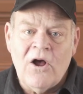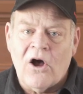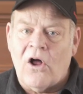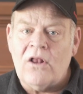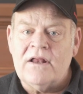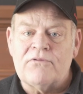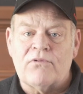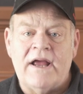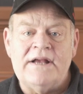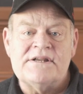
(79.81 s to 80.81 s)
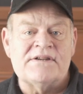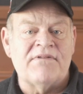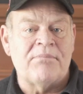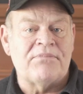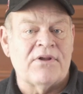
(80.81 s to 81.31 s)
all at rates
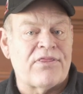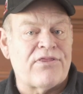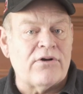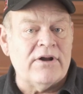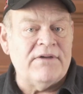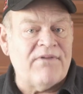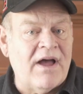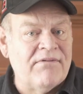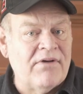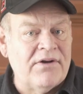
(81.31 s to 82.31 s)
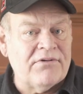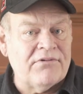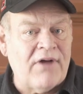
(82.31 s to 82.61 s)
of up to 3,500